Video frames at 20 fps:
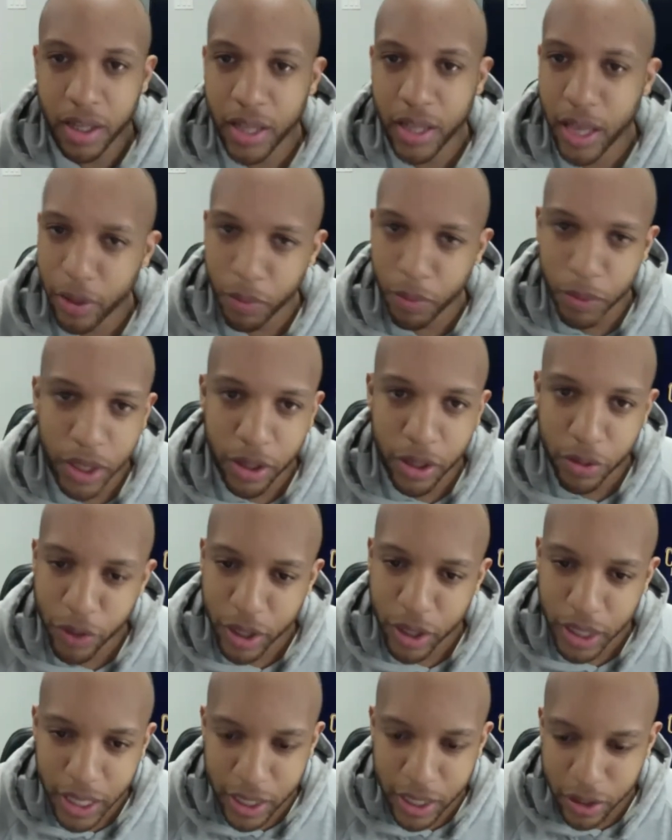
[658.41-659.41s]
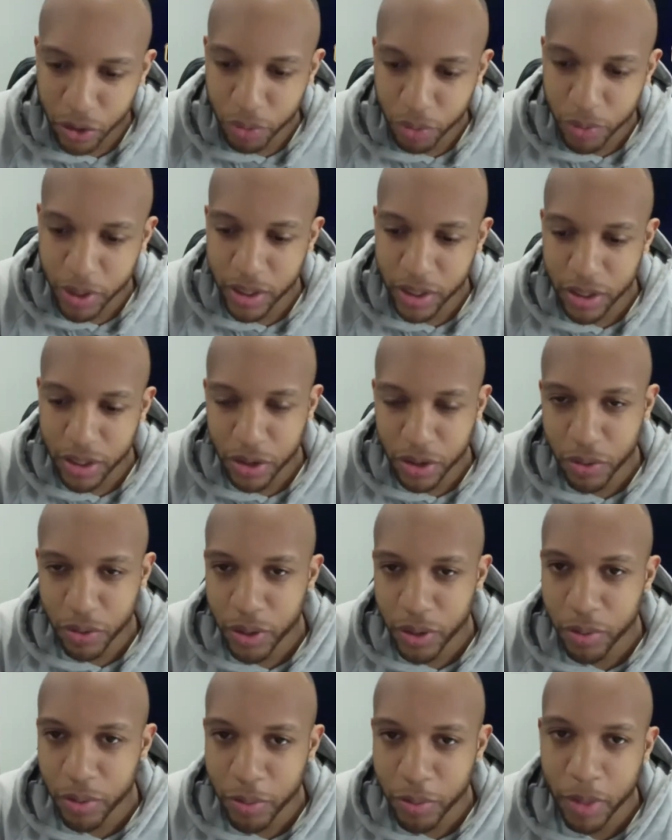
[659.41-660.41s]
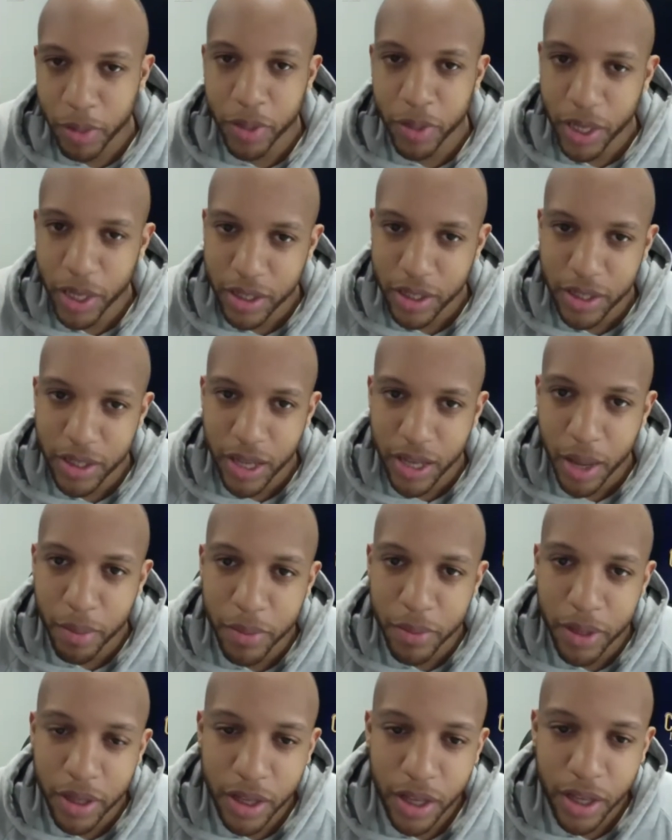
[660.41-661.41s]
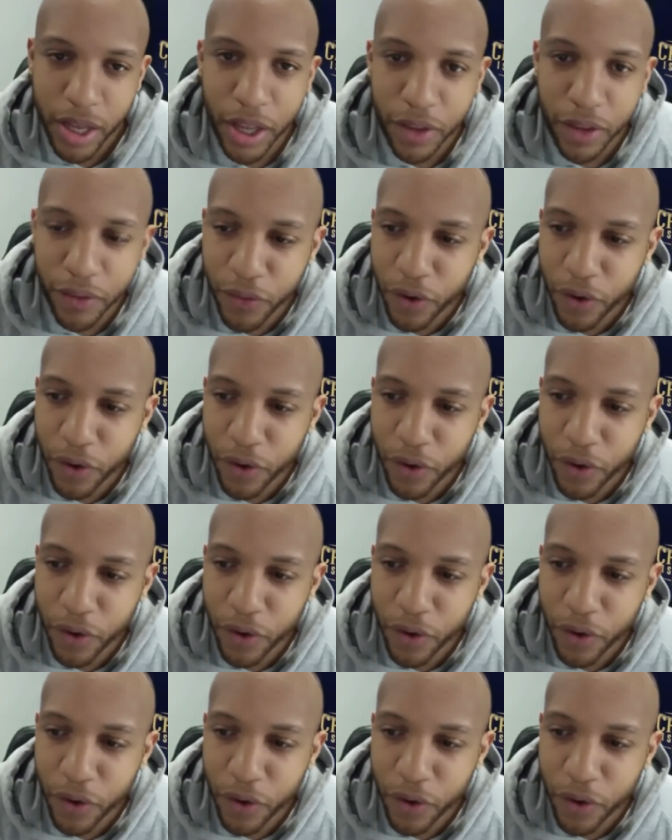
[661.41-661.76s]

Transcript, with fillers: Like we didn't really get too much into it, but maybe next time, as